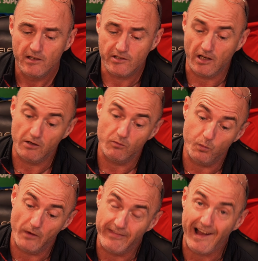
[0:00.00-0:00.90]
So
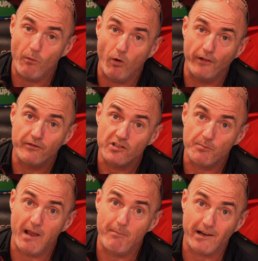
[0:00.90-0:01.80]
with that one,
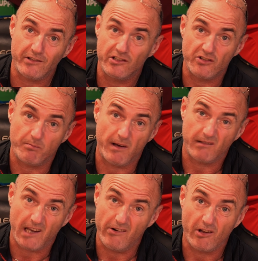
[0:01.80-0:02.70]
spare batteries just
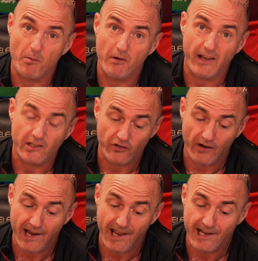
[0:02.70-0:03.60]
meant carrying a couple of extra
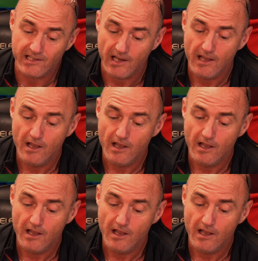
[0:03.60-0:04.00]
AAs.